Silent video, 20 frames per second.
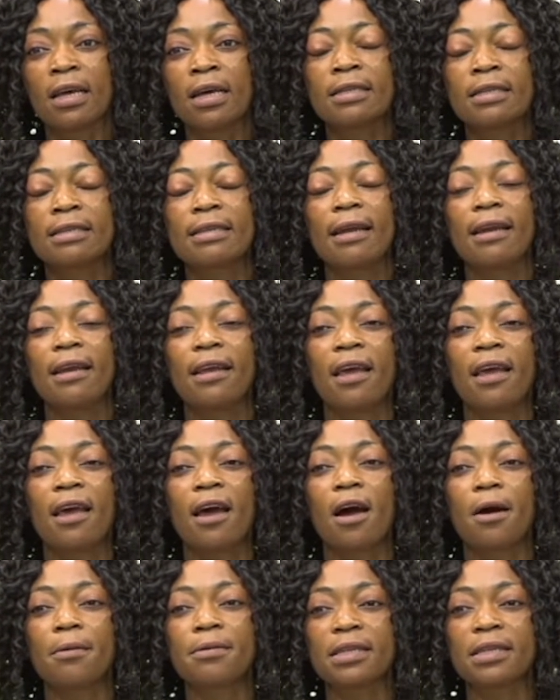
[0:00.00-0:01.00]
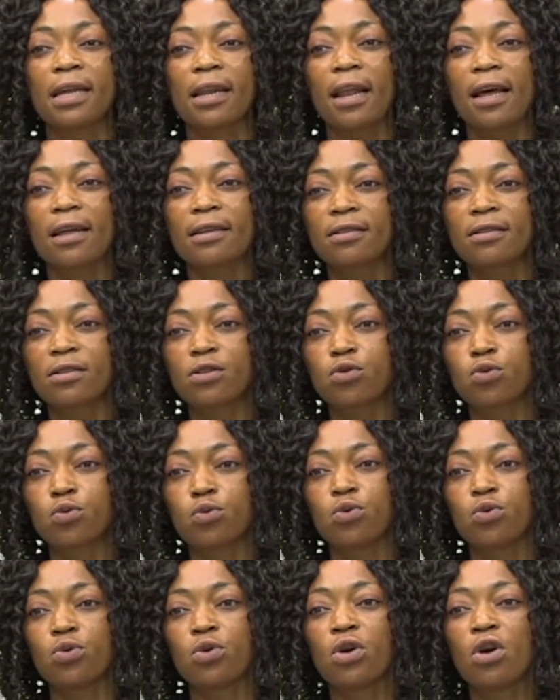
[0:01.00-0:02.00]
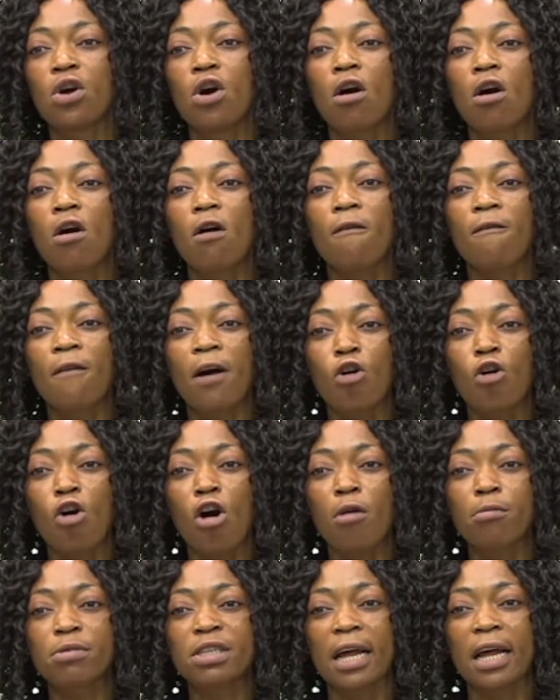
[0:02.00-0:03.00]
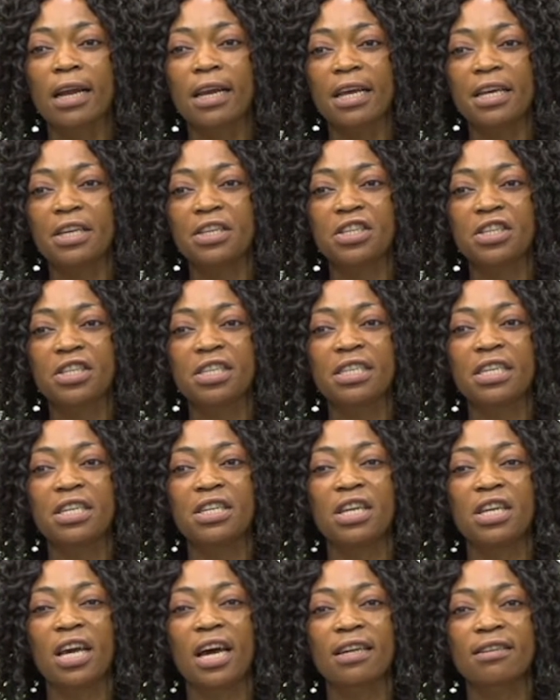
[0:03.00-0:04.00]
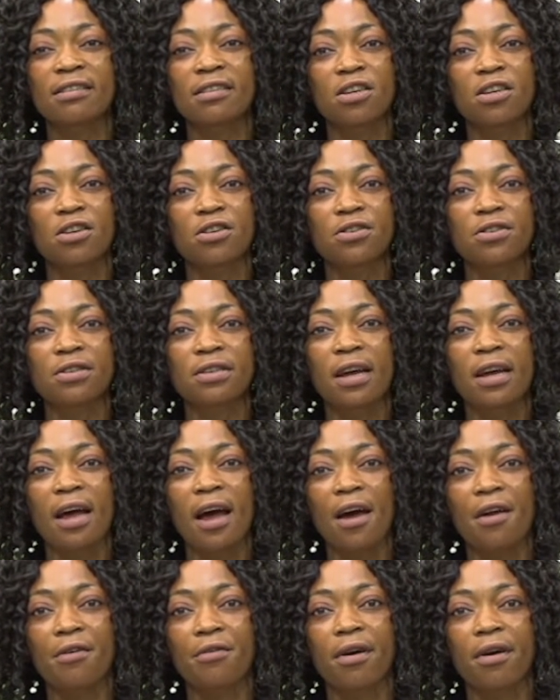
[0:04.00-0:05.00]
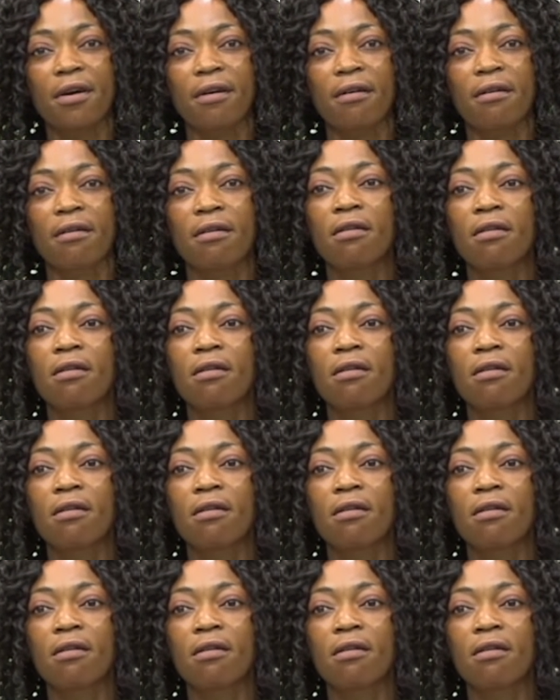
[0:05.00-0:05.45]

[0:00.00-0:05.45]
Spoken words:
Selling helps sellers to overcome challenges in their sales career.